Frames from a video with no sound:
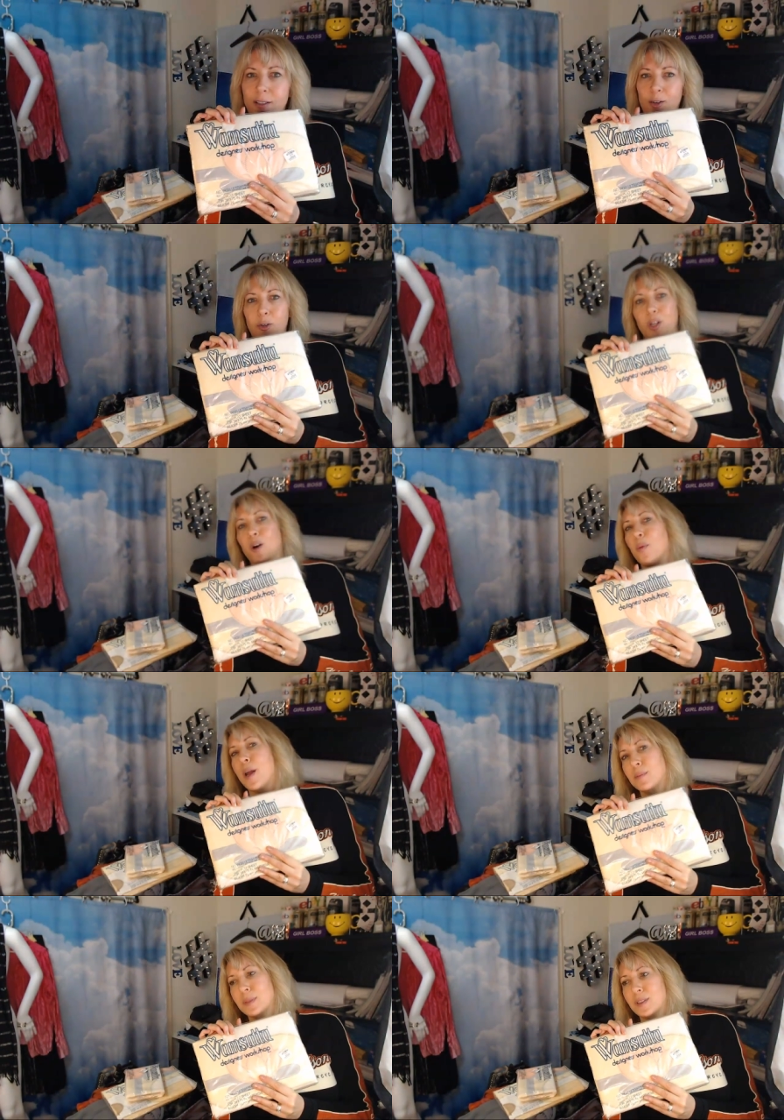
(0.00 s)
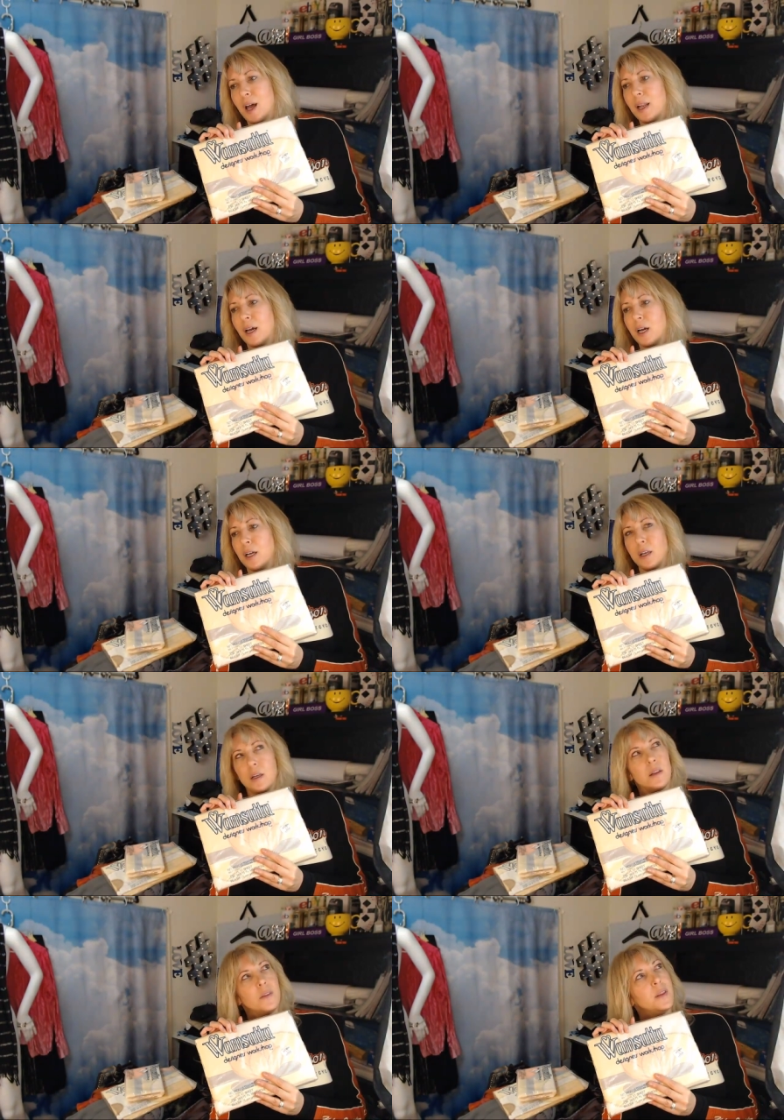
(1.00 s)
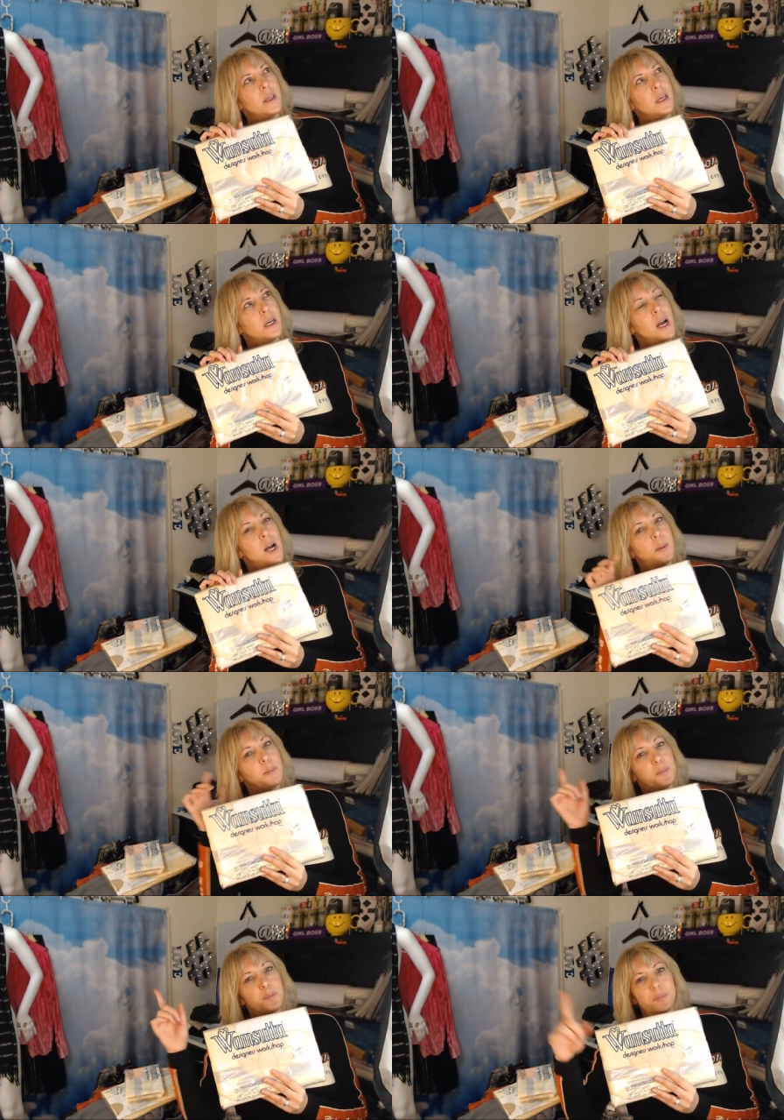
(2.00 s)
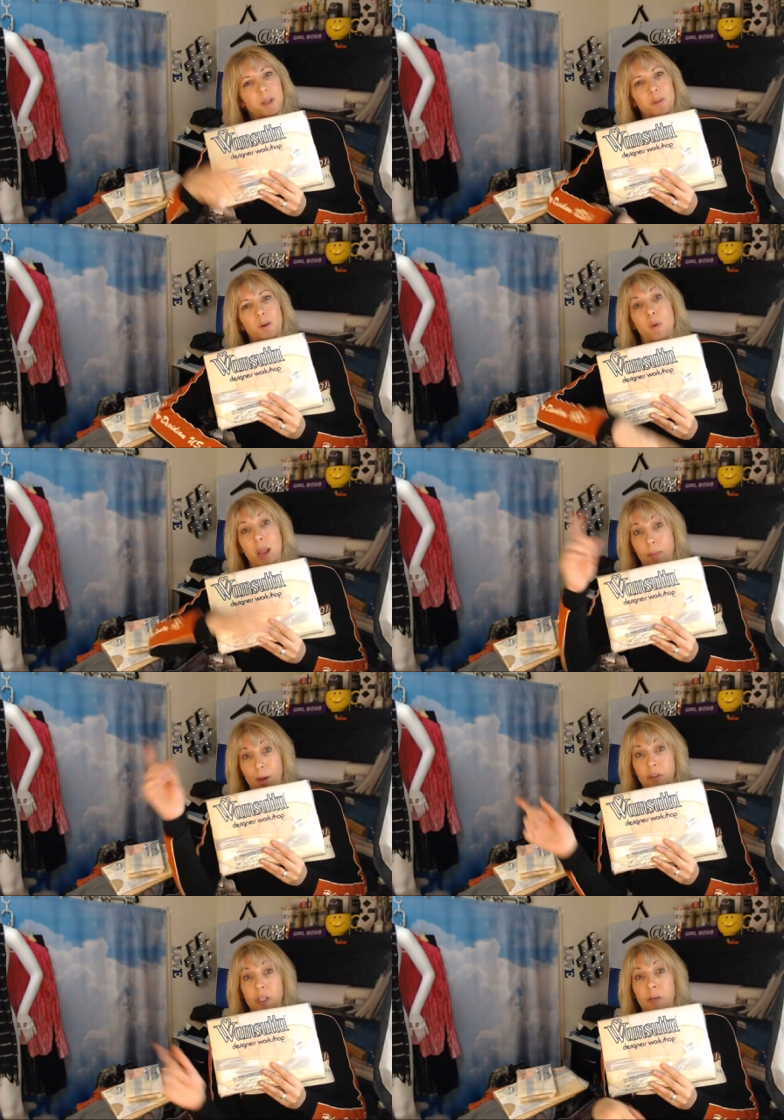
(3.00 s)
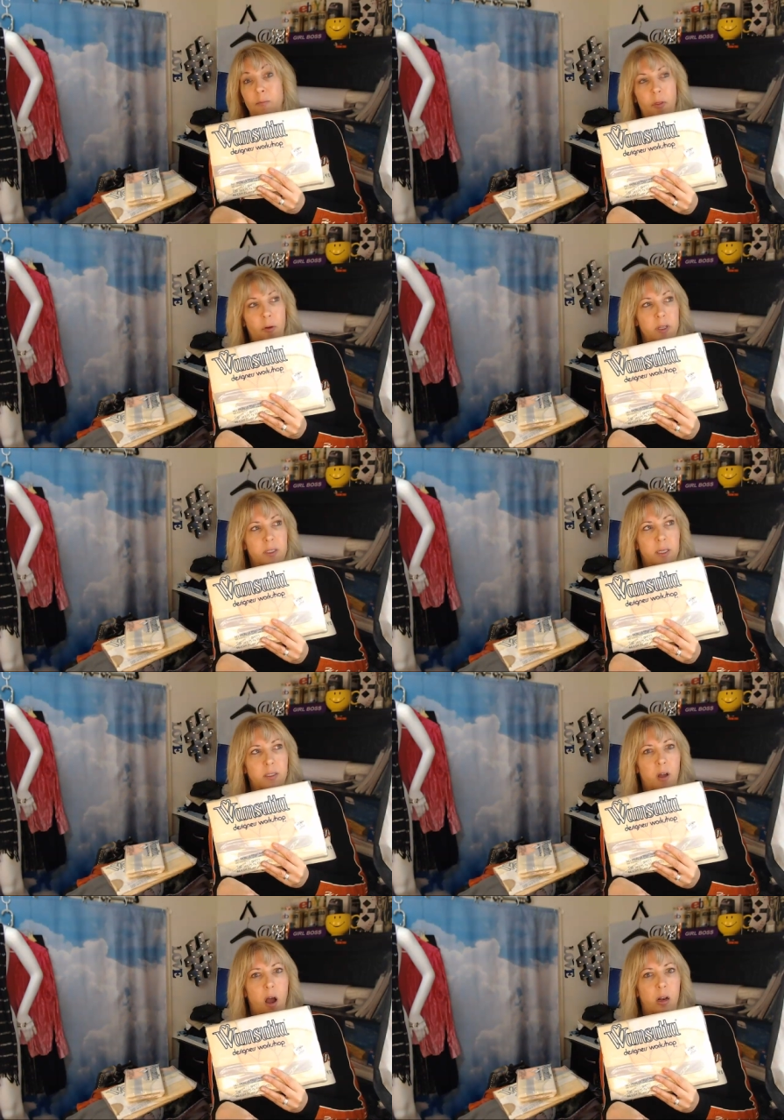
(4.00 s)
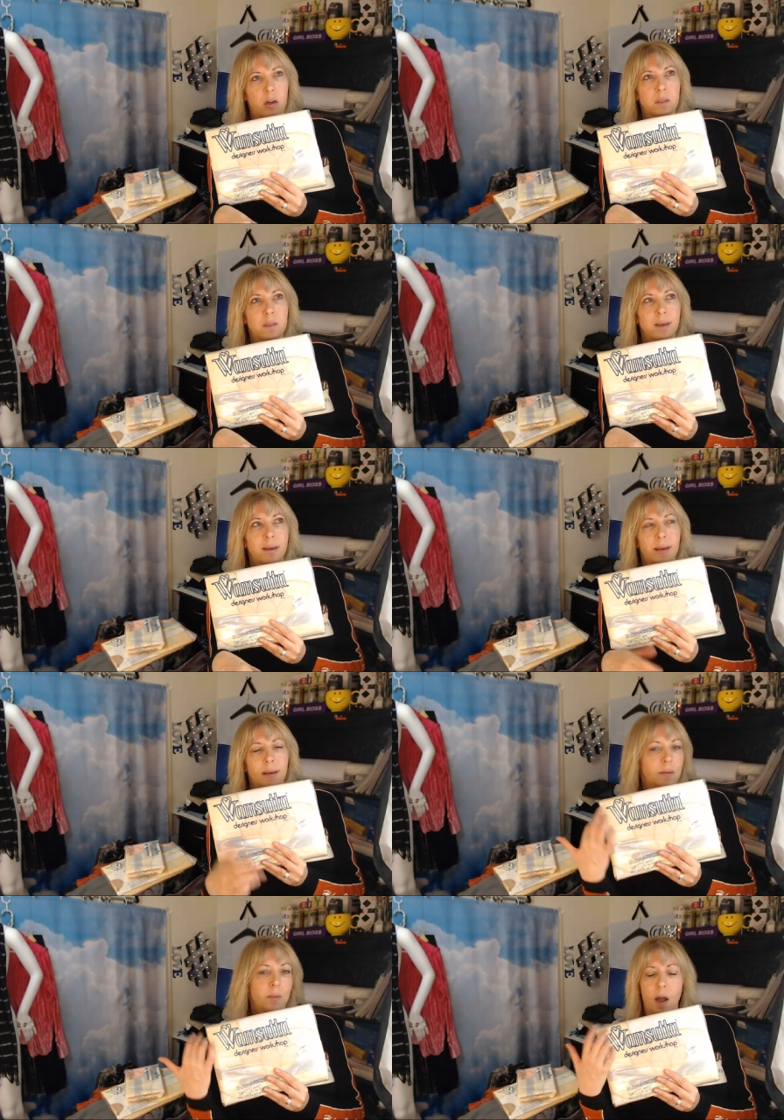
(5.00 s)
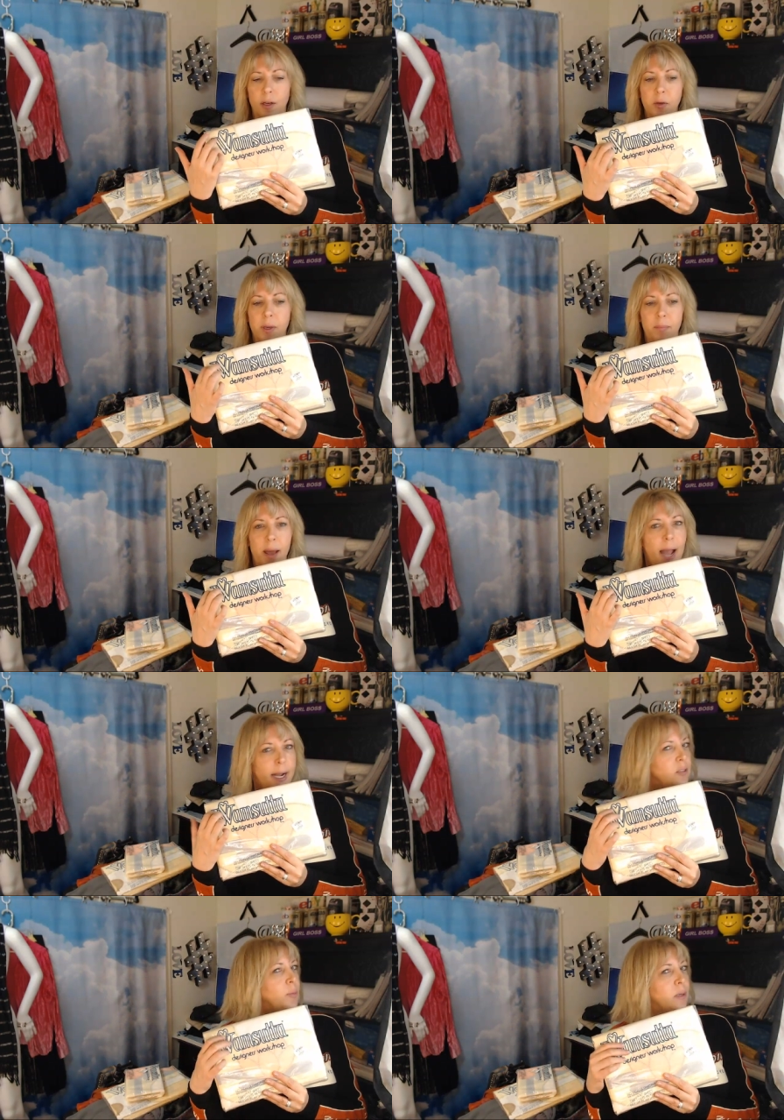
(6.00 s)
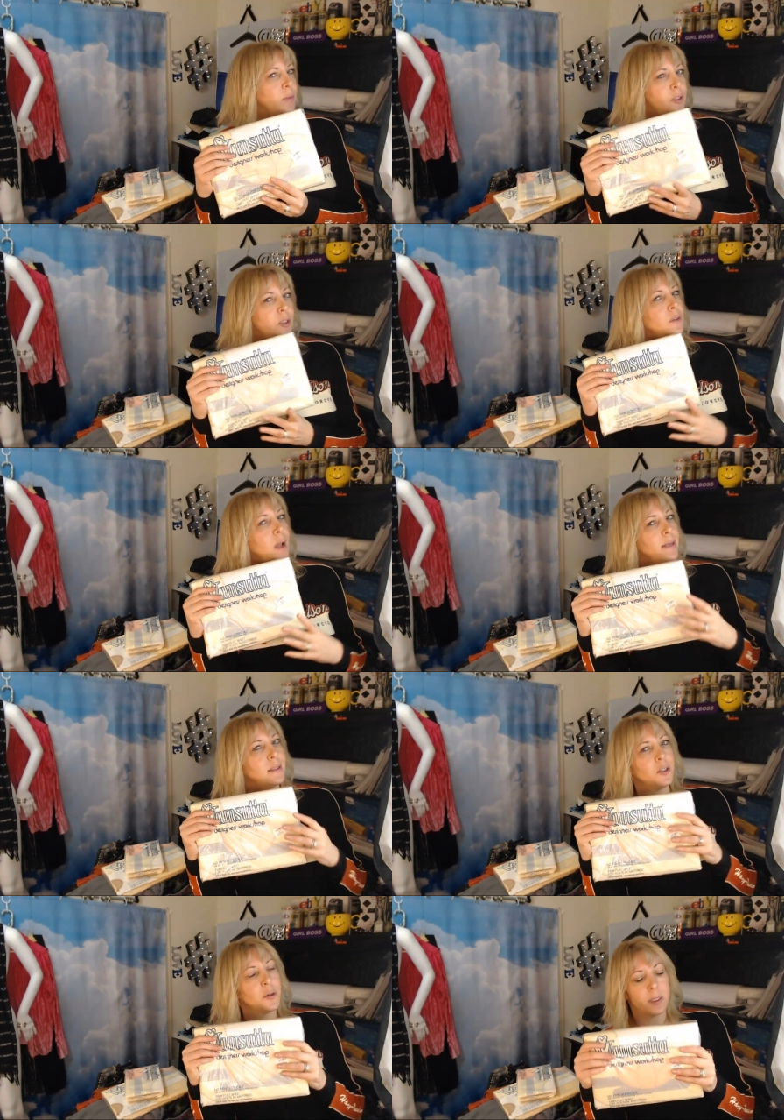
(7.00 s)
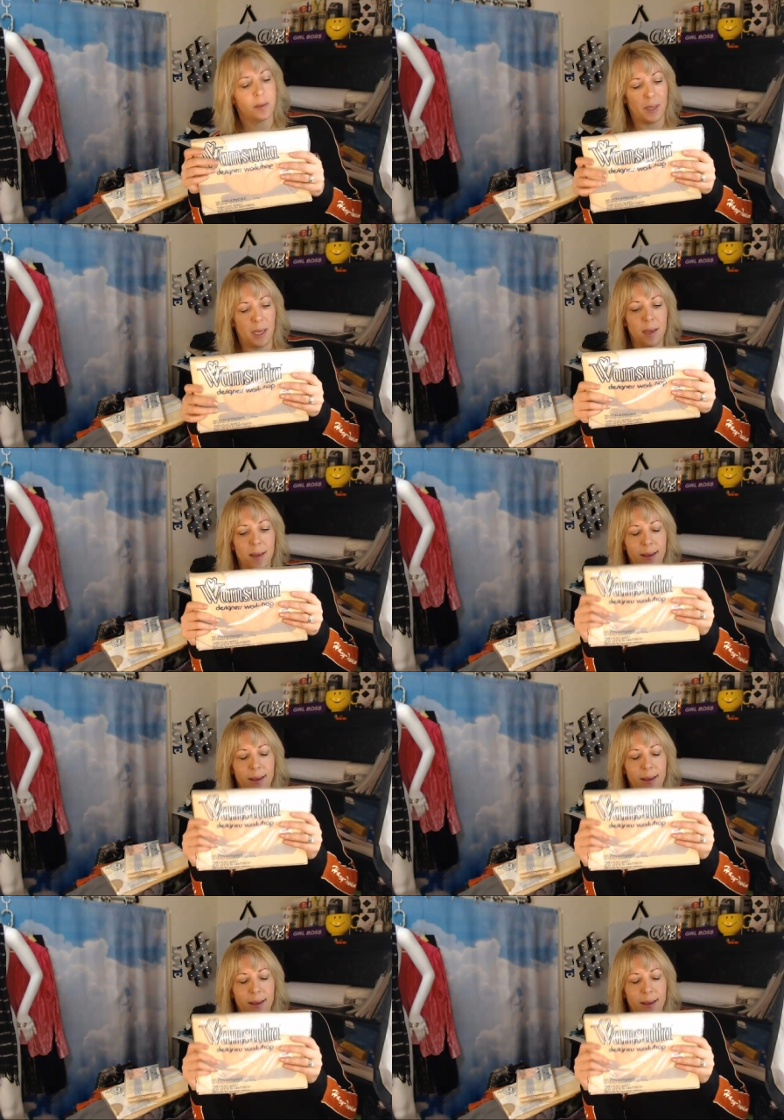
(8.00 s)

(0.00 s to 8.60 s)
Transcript: sold a Wamsutta, the um, the rainbow sheet for $36. Not new in package, but it was still nice and crispy.